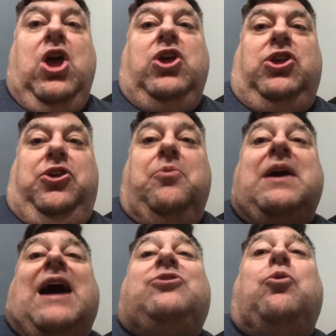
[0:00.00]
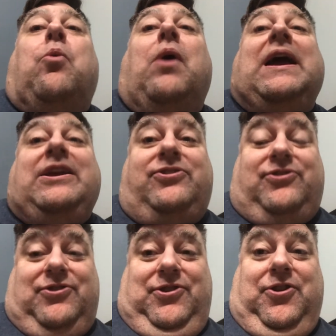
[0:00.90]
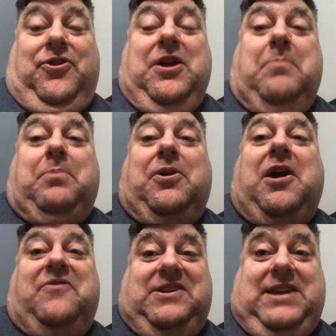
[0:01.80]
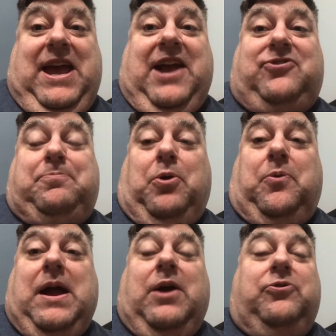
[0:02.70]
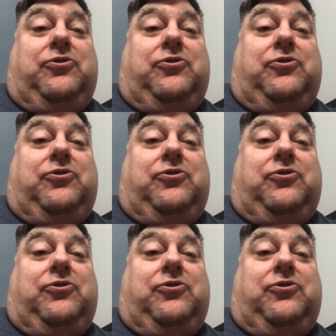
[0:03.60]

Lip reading: you got twice your number of attacks per round.